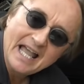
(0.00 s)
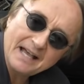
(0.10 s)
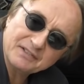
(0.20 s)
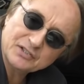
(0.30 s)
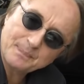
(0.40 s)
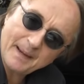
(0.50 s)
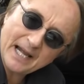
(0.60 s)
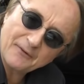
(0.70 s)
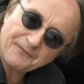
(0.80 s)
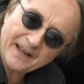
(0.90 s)
Have a
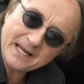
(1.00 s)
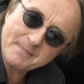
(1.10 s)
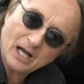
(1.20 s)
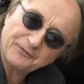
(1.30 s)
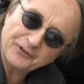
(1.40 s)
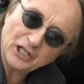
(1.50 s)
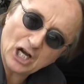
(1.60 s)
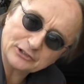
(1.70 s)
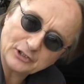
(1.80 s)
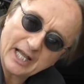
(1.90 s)
spare fan belt for the
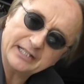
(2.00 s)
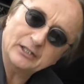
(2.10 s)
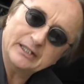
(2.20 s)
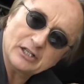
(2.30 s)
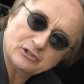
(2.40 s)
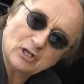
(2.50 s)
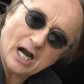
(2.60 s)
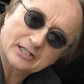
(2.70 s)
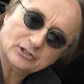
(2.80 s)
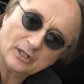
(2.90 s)
alternator in your
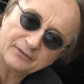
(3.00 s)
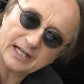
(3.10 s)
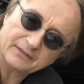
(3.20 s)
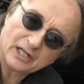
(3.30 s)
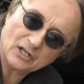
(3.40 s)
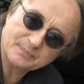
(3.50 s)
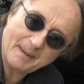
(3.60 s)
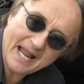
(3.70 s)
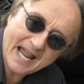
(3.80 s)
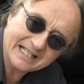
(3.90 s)
trunk, so if it ever goes
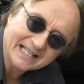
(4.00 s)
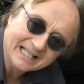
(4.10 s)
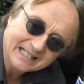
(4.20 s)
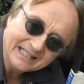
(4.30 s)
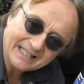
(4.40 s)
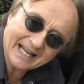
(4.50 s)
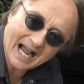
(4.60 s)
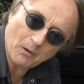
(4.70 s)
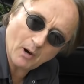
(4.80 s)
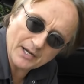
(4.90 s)
bad, you
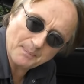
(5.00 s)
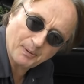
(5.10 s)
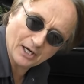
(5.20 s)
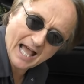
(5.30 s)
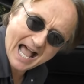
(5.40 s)
got one to put